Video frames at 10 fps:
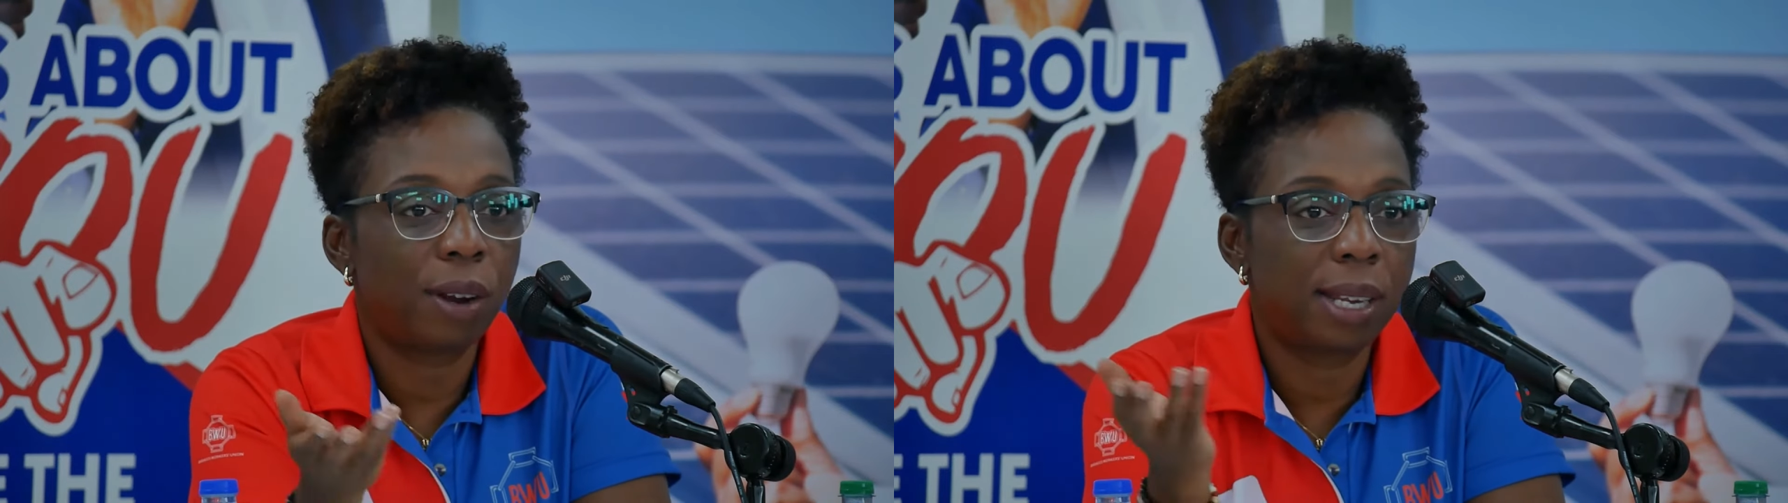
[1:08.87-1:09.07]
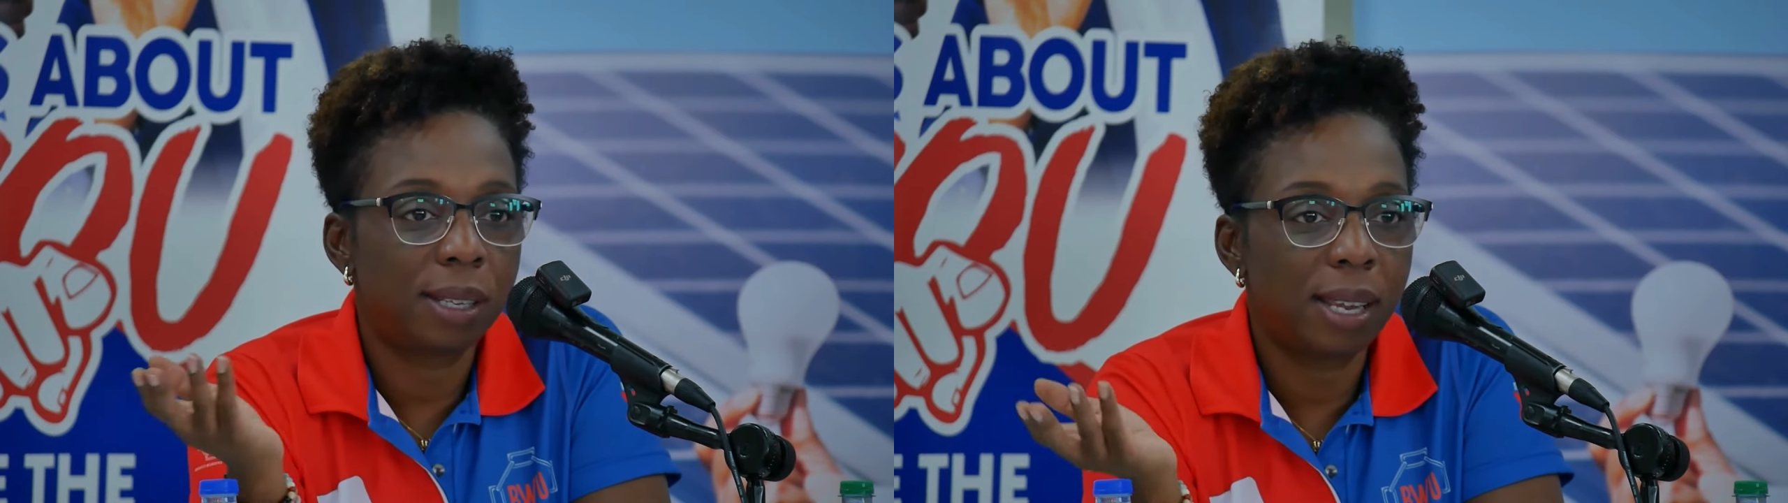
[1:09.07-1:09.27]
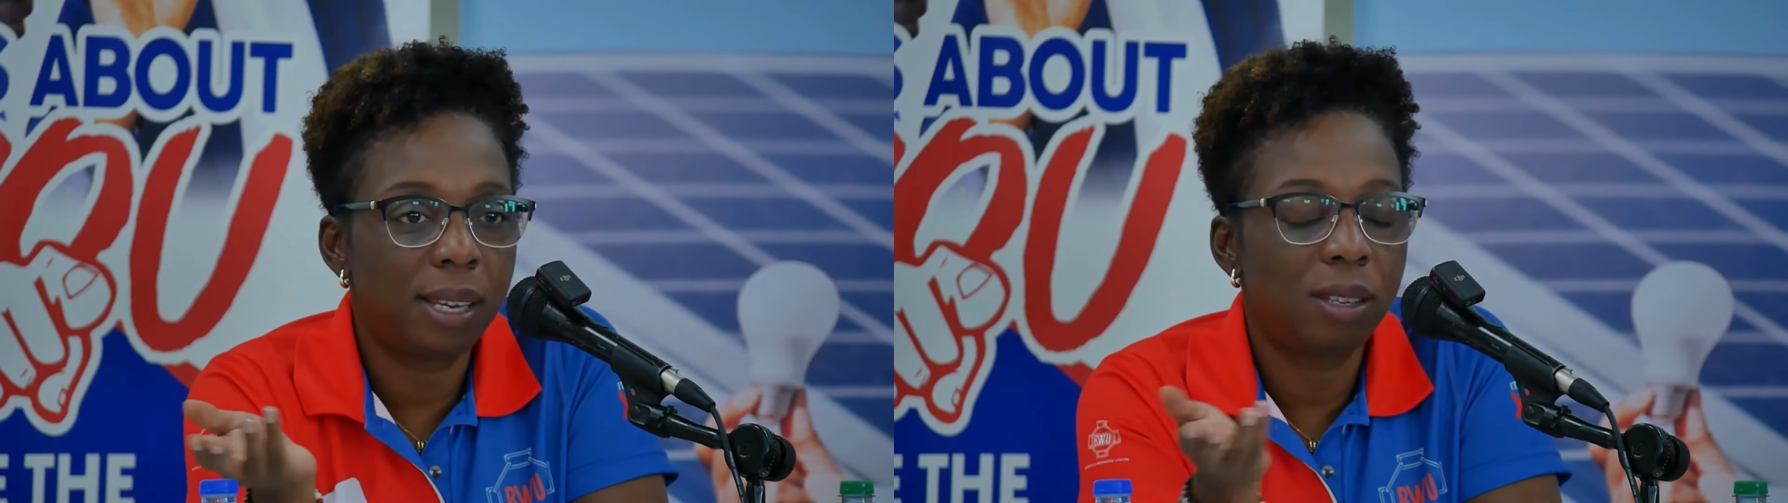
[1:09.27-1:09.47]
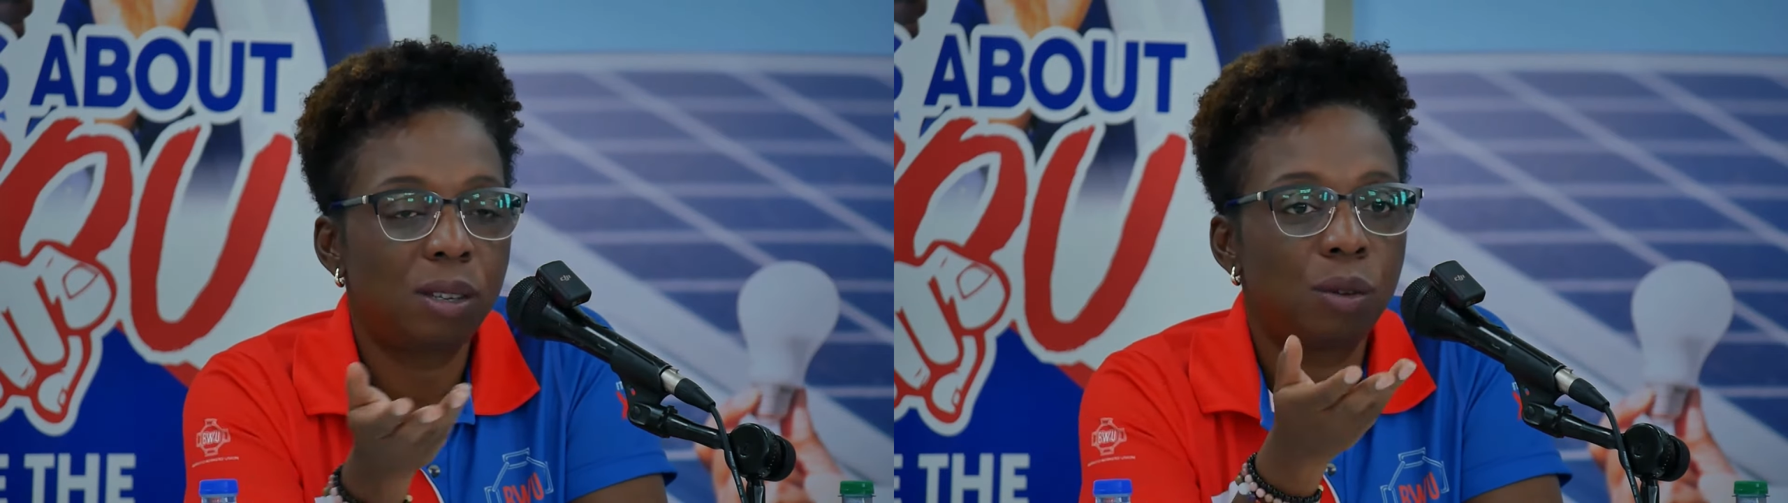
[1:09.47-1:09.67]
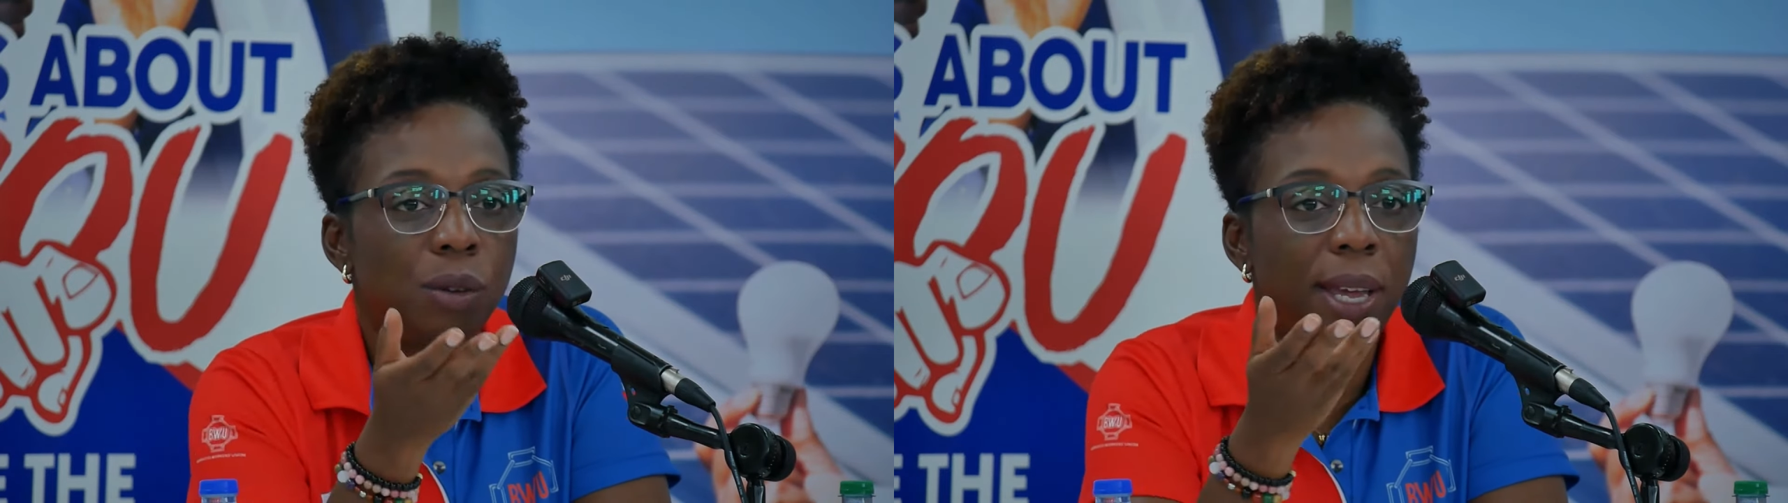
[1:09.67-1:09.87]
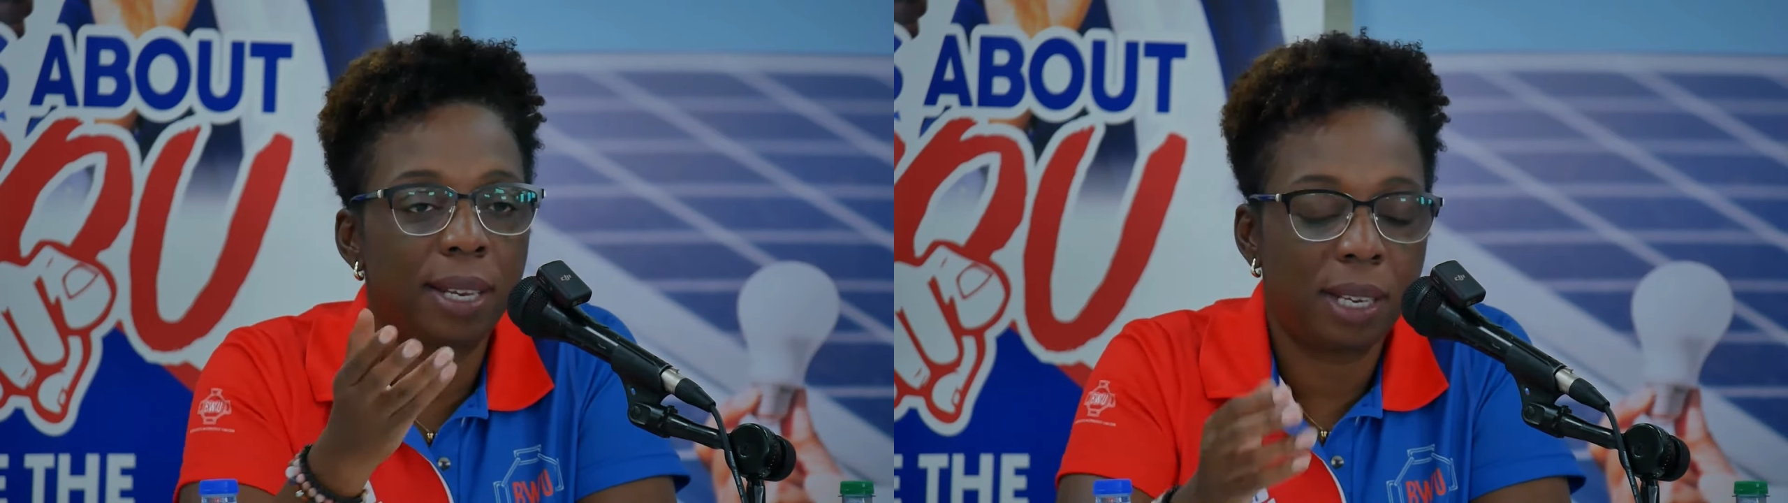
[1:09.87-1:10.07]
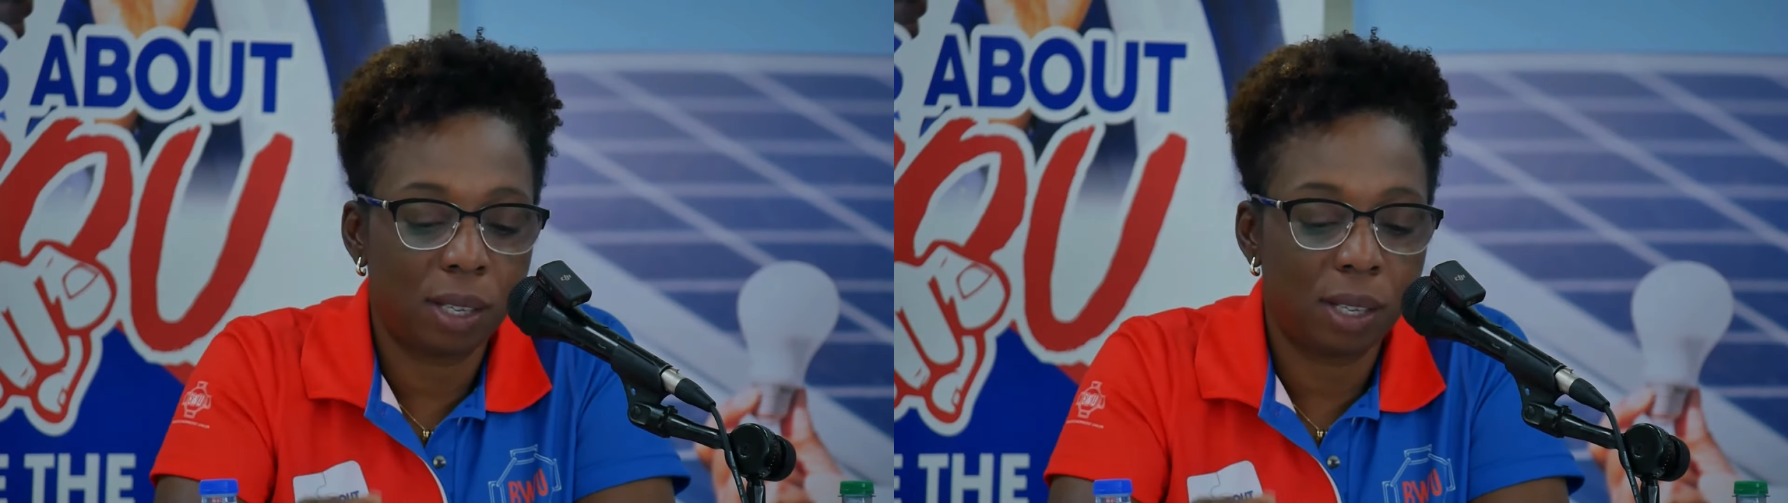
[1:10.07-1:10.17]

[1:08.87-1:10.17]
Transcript: transcends to an